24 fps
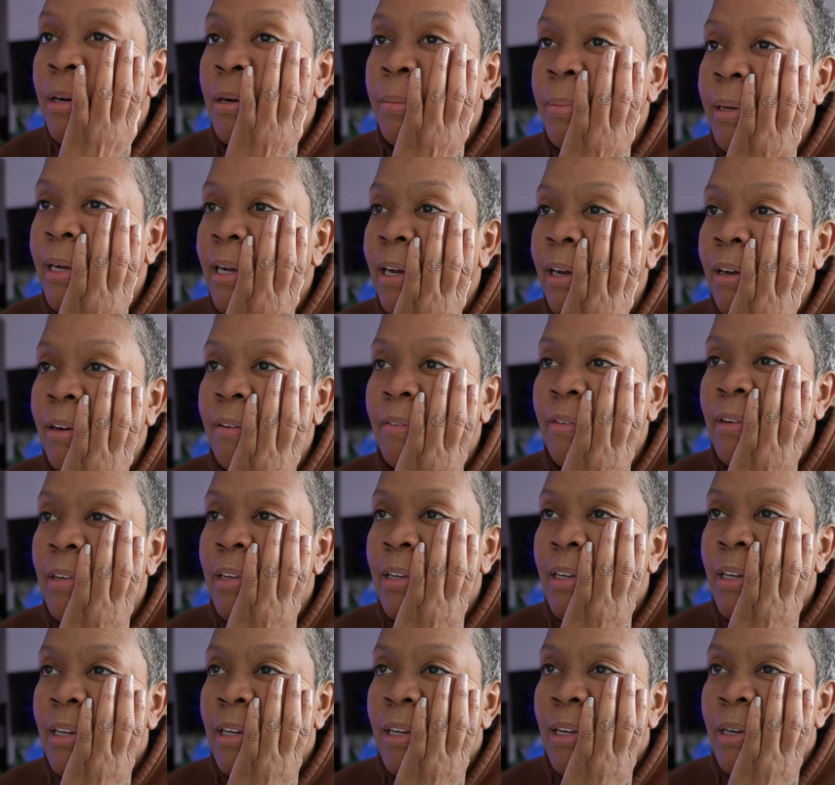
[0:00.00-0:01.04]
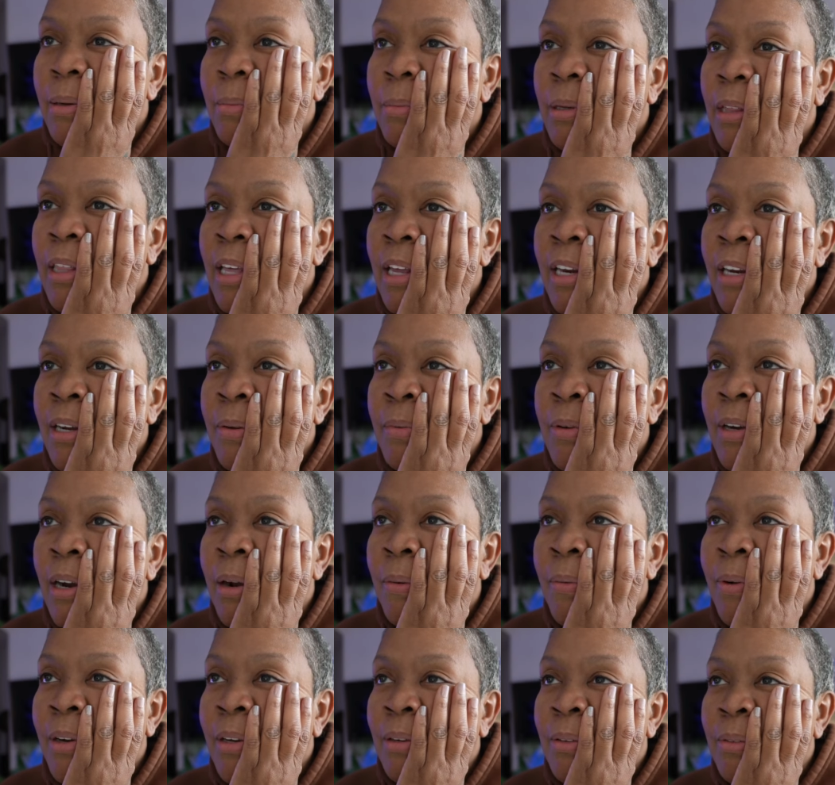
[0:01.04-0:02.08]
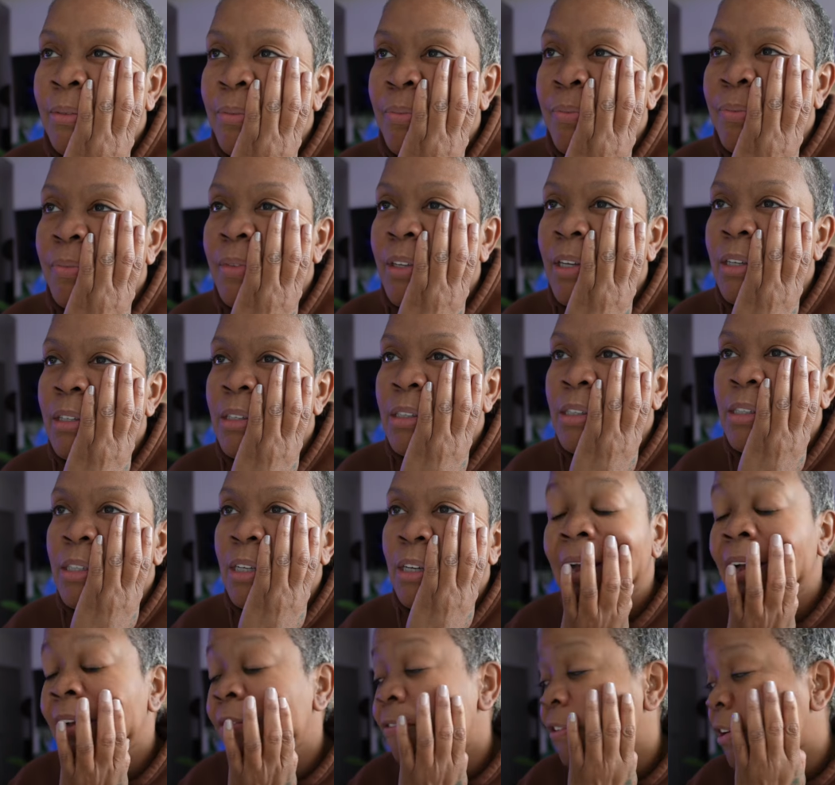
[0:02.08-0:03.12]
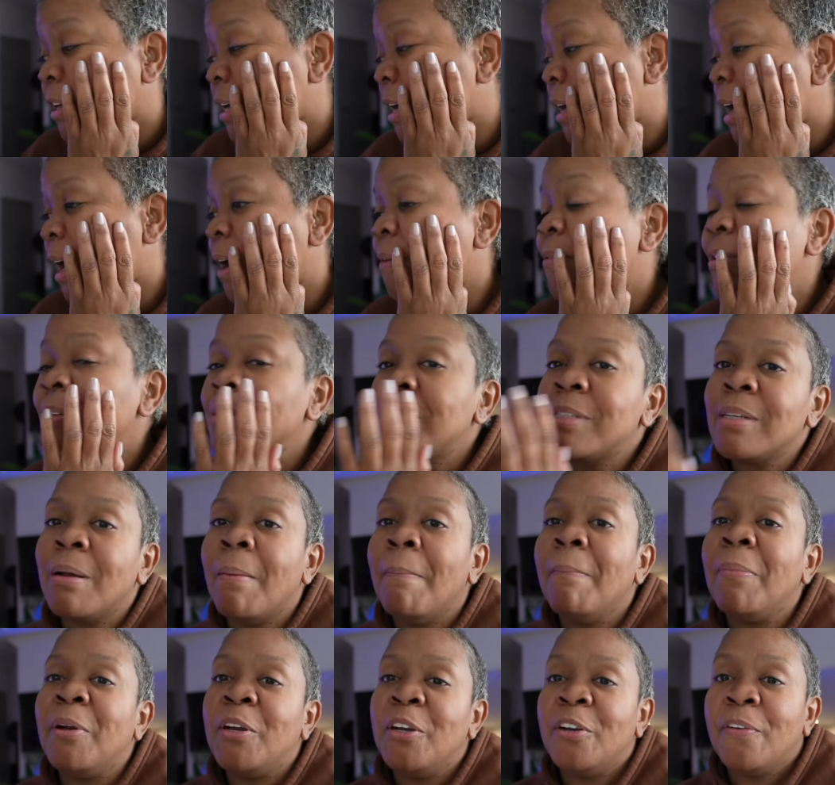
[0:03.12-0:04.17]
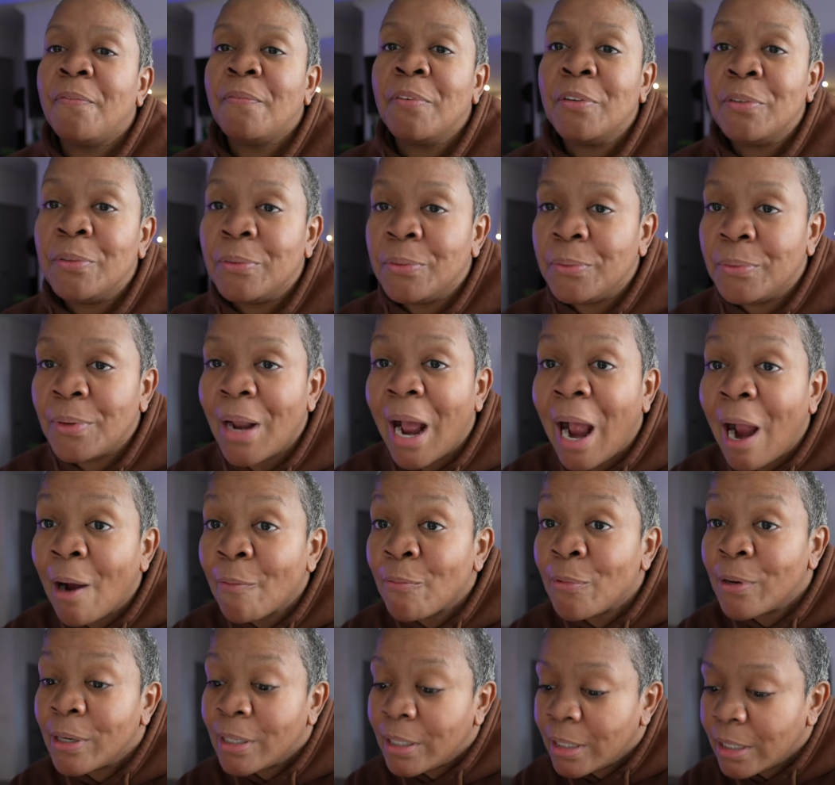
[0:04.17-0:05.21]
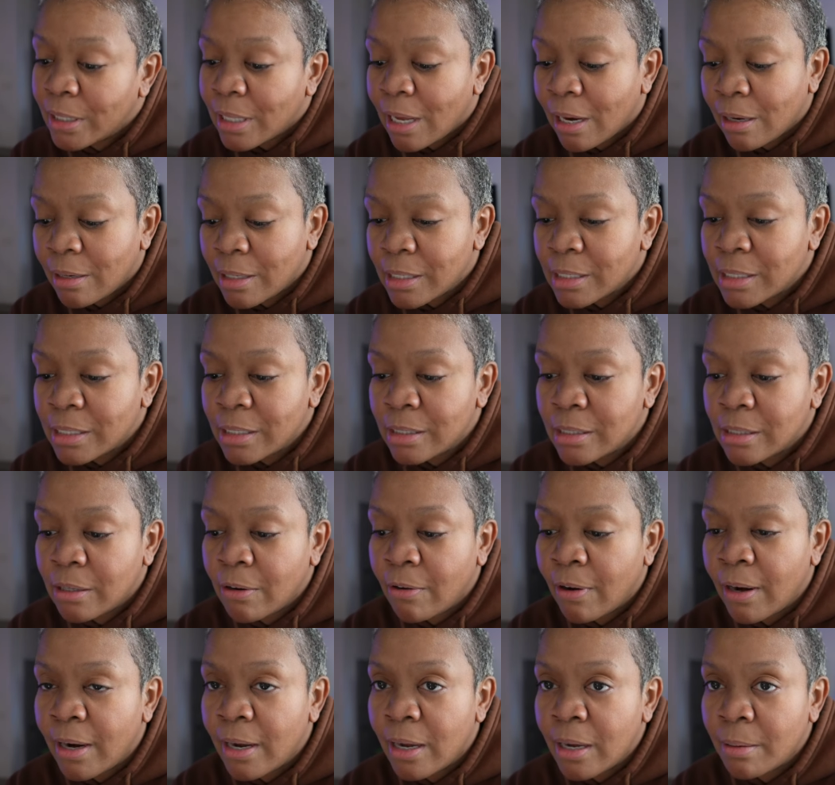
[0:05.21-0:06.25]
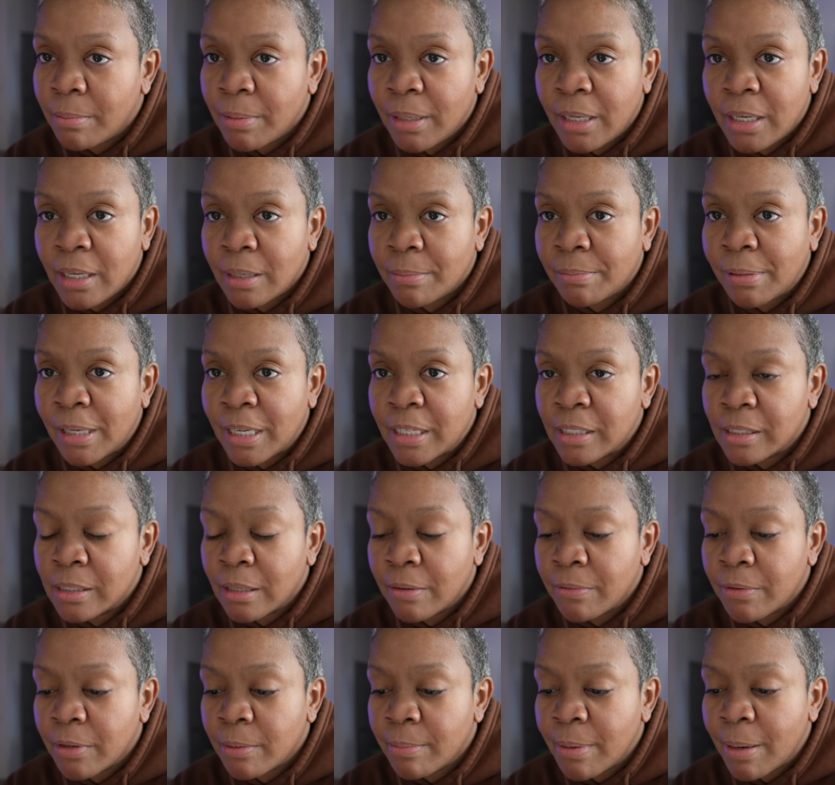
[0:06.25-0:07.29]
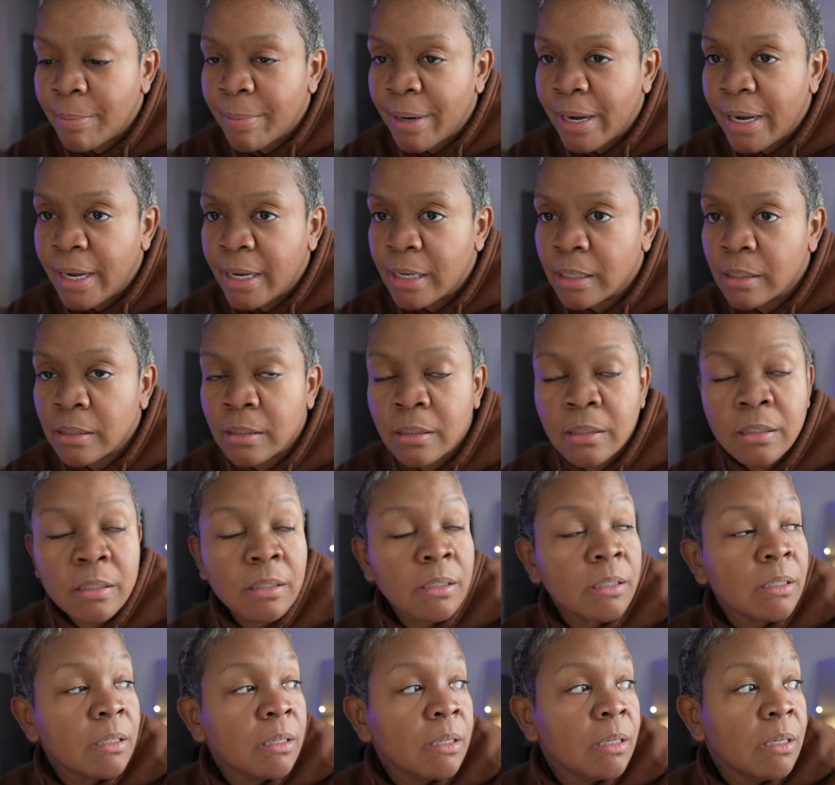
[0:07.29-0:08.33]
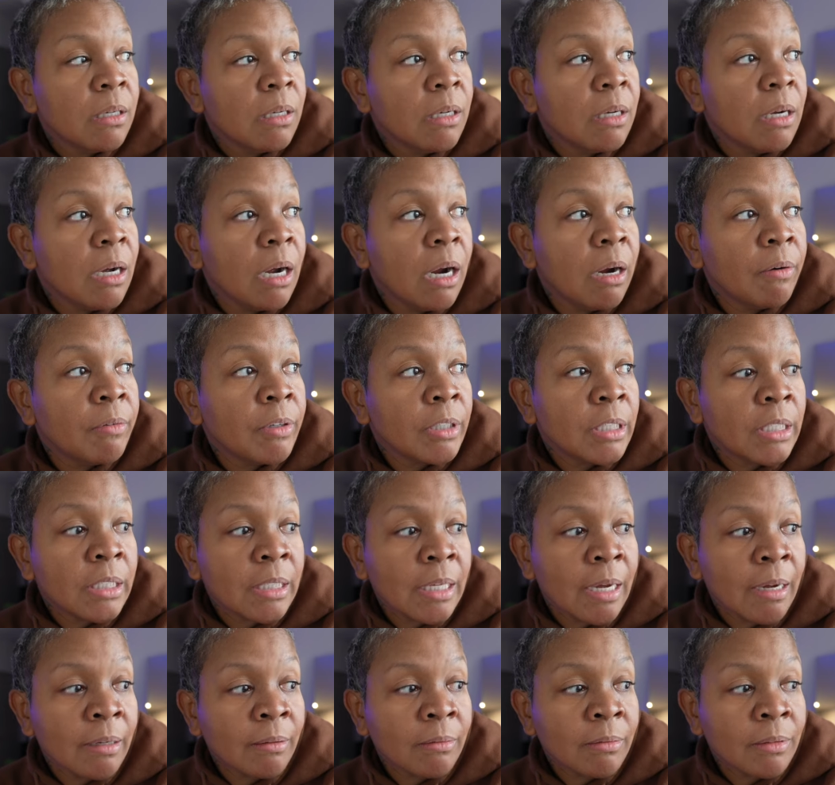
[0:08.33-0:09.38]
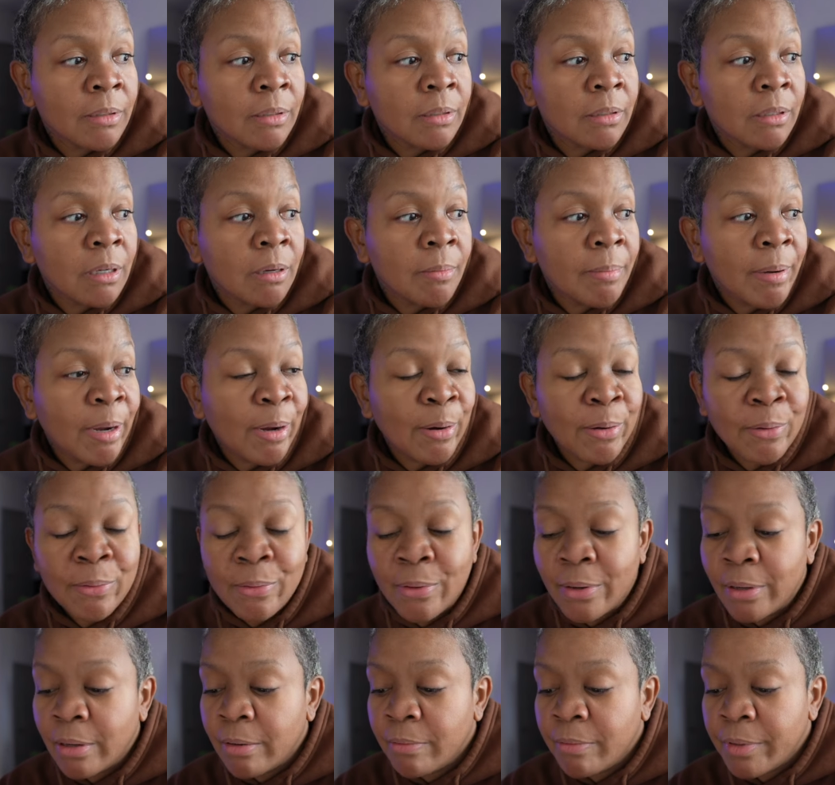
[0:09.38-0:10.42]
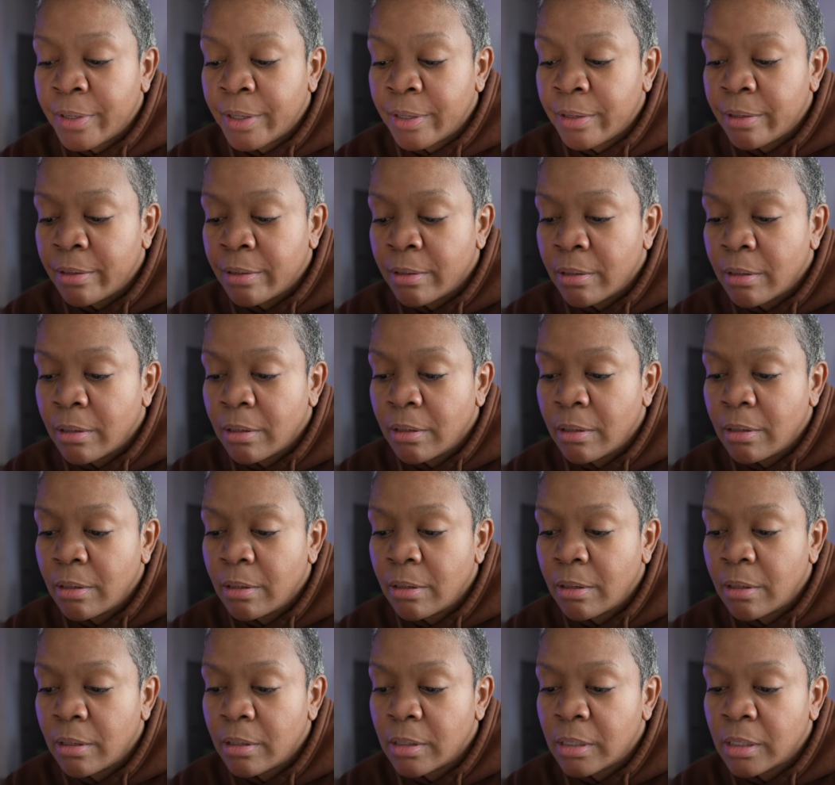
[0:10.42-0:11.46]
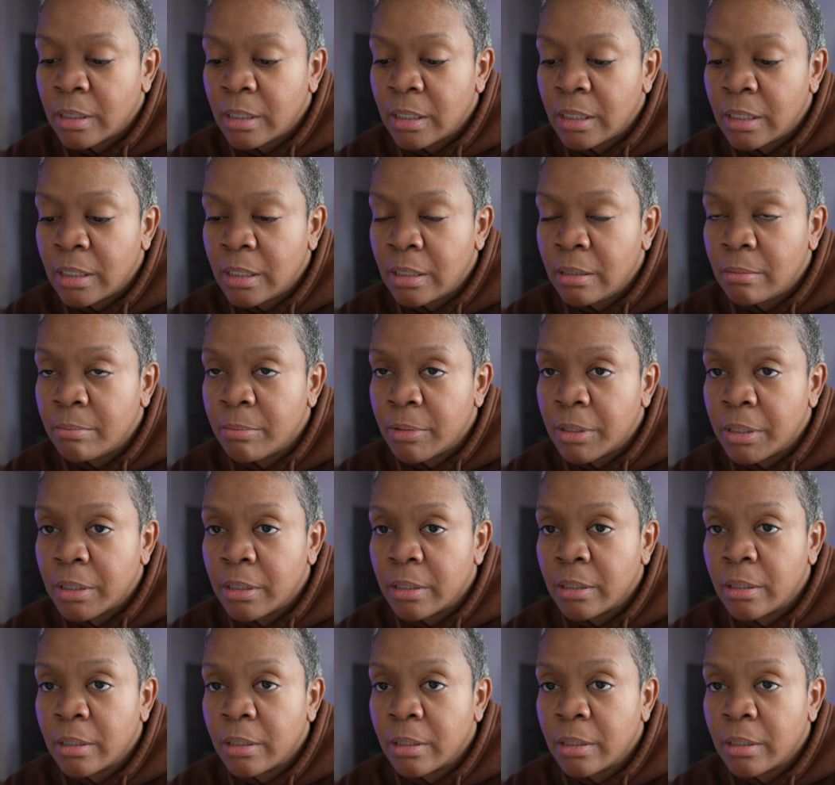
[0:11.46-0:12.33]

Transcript: hair back off. But that ain't what I want. So I figured I want some good food. I really thought it's a crab leg place over here by my house. I really thought about going over there to eat, but